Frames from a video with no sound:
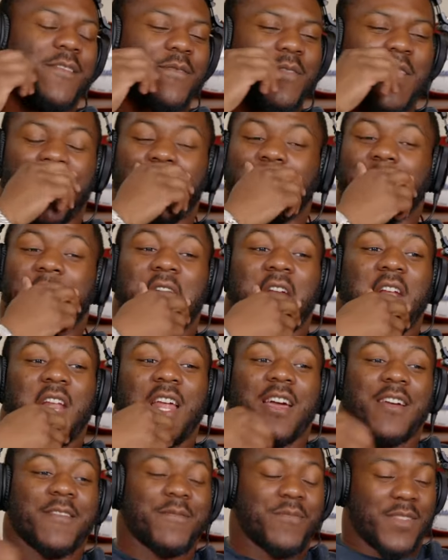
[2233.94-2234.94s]
But
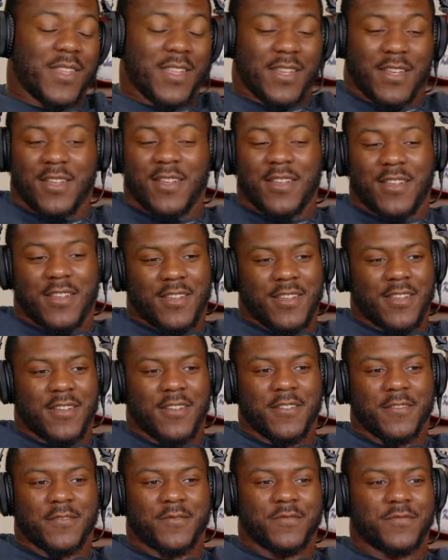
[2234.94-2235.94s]
look, man. Let's get into it,
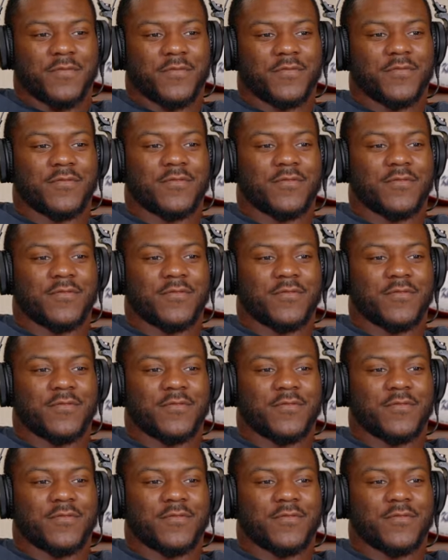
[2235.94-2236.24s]
man. Let's